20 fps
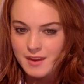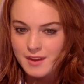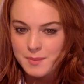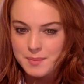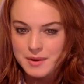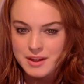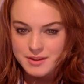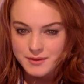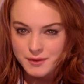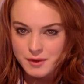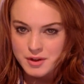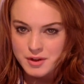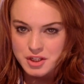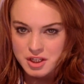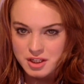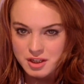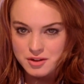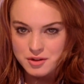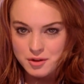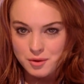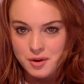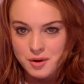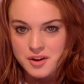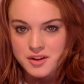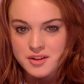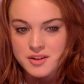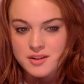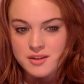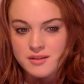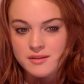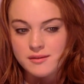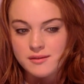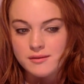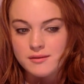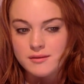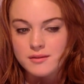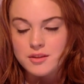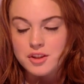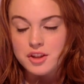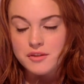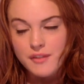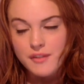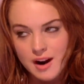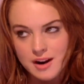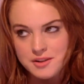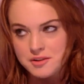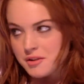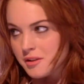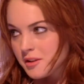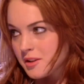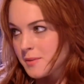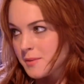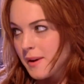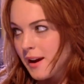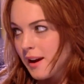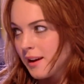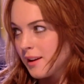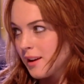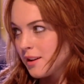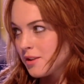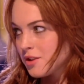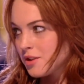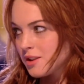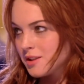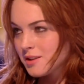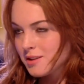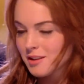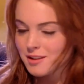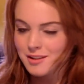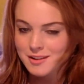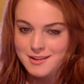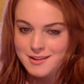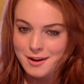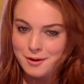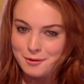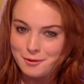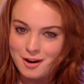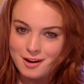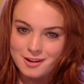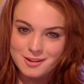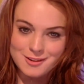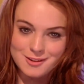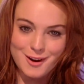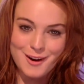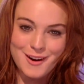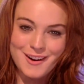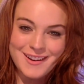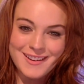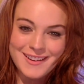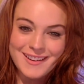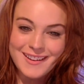A piece for Regina George. She fractured her spine and she still looks like a rock star.